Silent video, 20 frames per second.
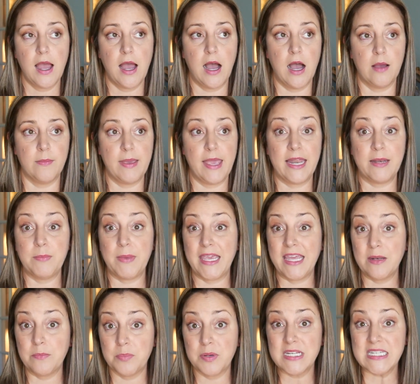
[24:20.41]
and
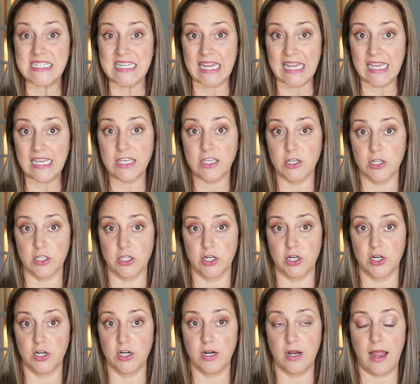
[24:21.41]
in
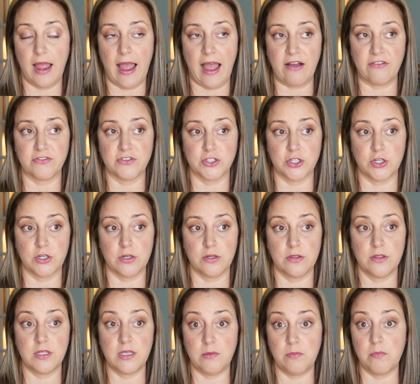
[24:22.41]
particular after
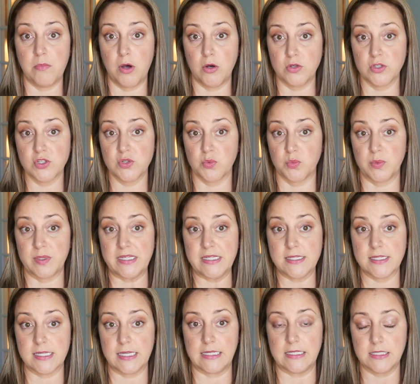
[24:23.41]
the most
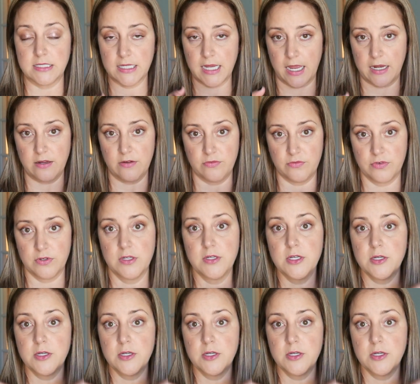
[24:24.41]
recent kind of